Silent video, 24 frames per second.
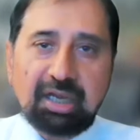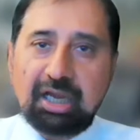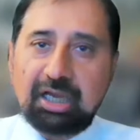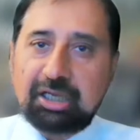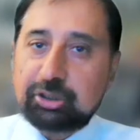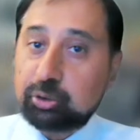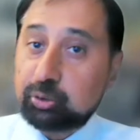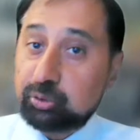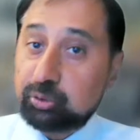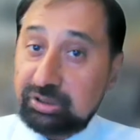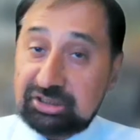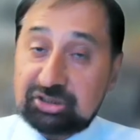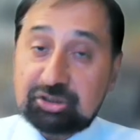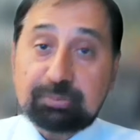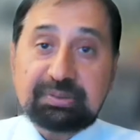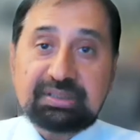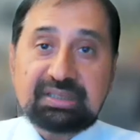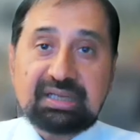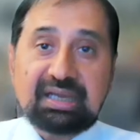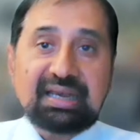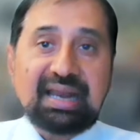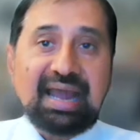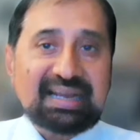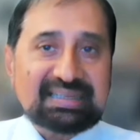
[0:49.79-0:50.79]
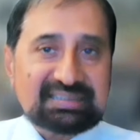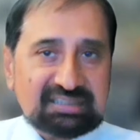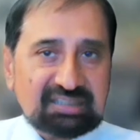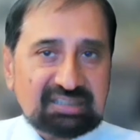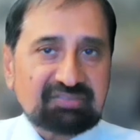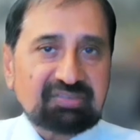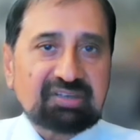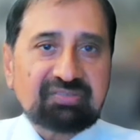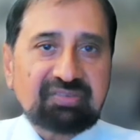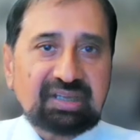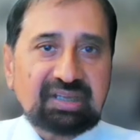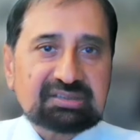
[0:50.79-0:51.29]
You need to be an active
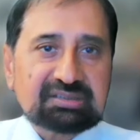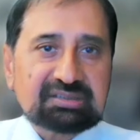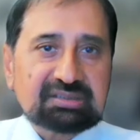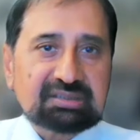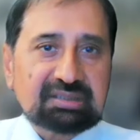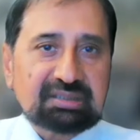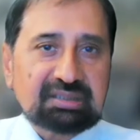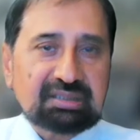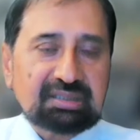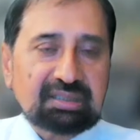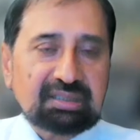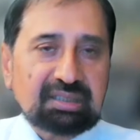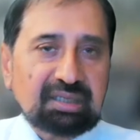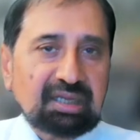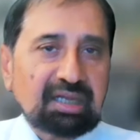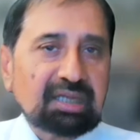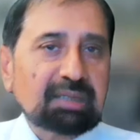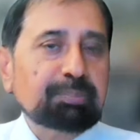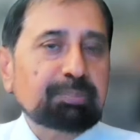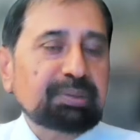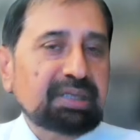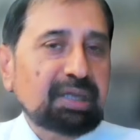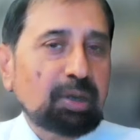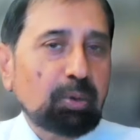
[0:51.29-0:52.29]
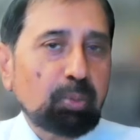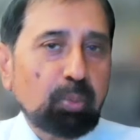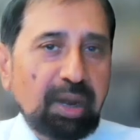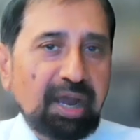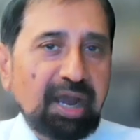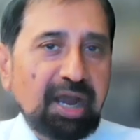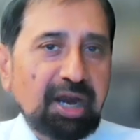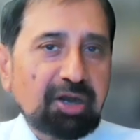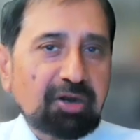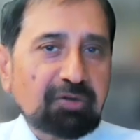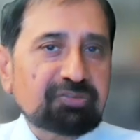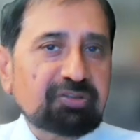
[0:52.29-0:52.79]
investor and be
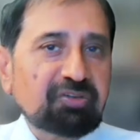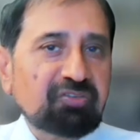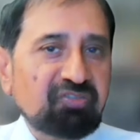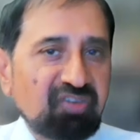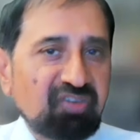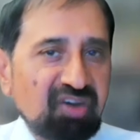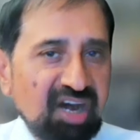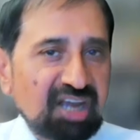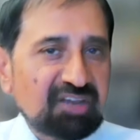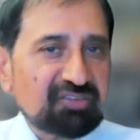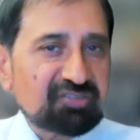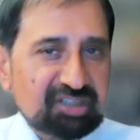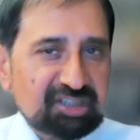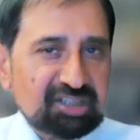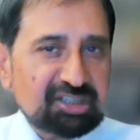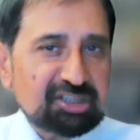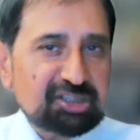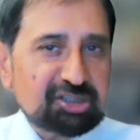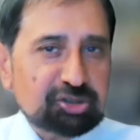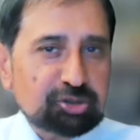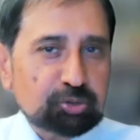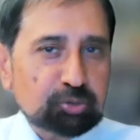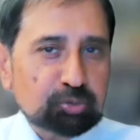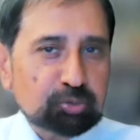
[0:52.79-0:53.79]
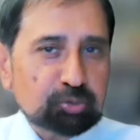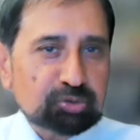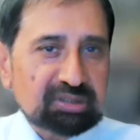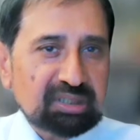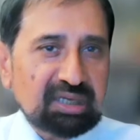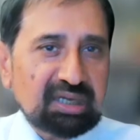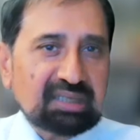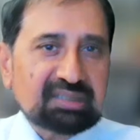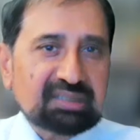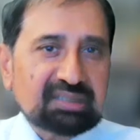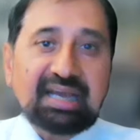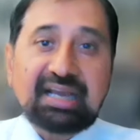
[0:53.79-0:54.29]
aware of the 5 key issues
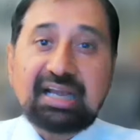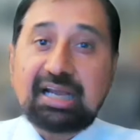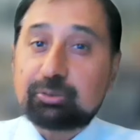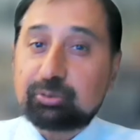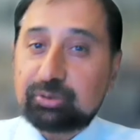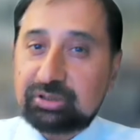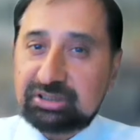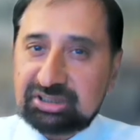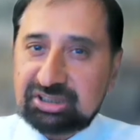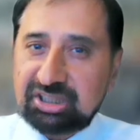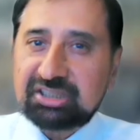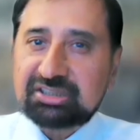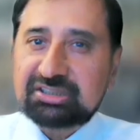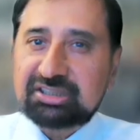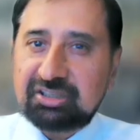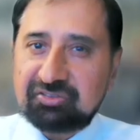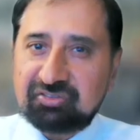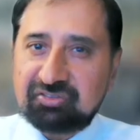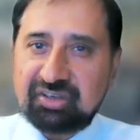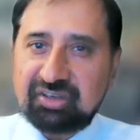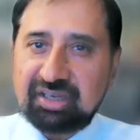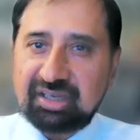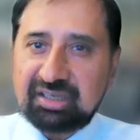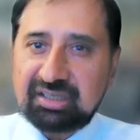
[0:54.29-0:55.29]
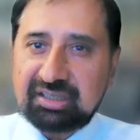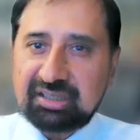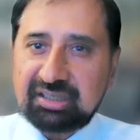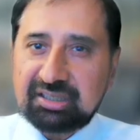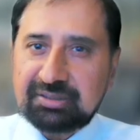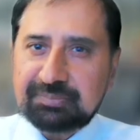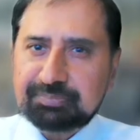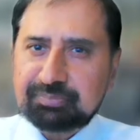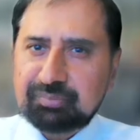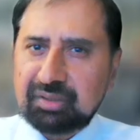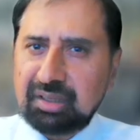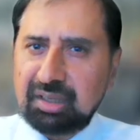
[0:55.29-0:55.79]
that can result in failure.
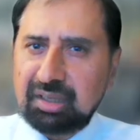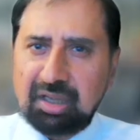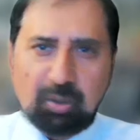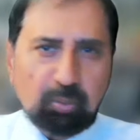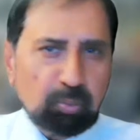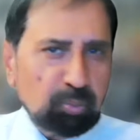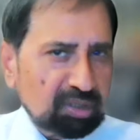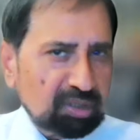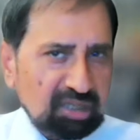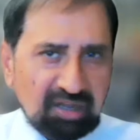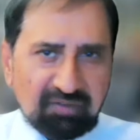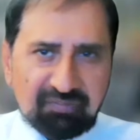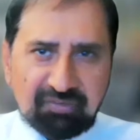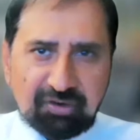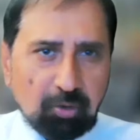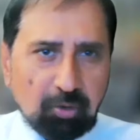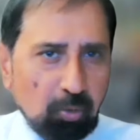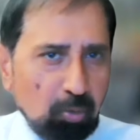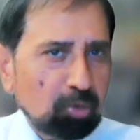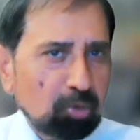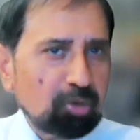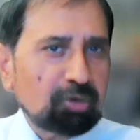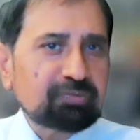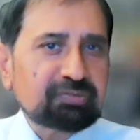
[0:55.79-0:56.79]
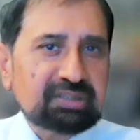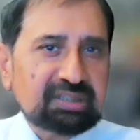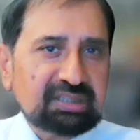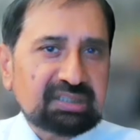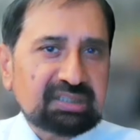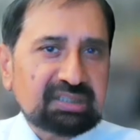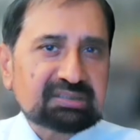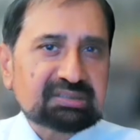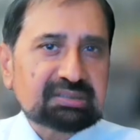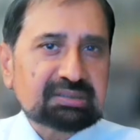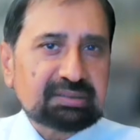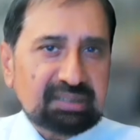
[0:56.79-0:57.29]
We'll cover all of
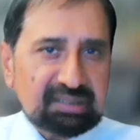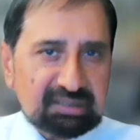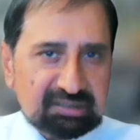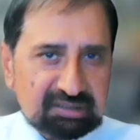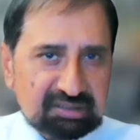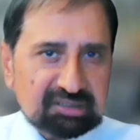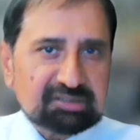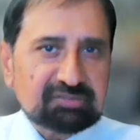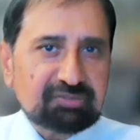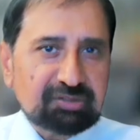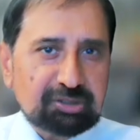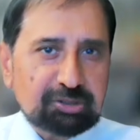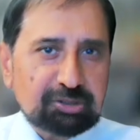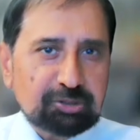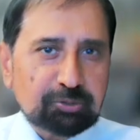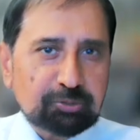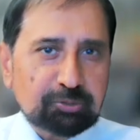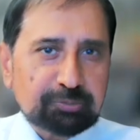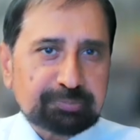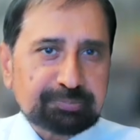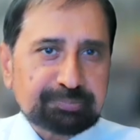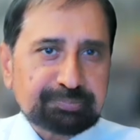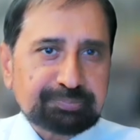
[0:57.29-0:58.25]
these in this video.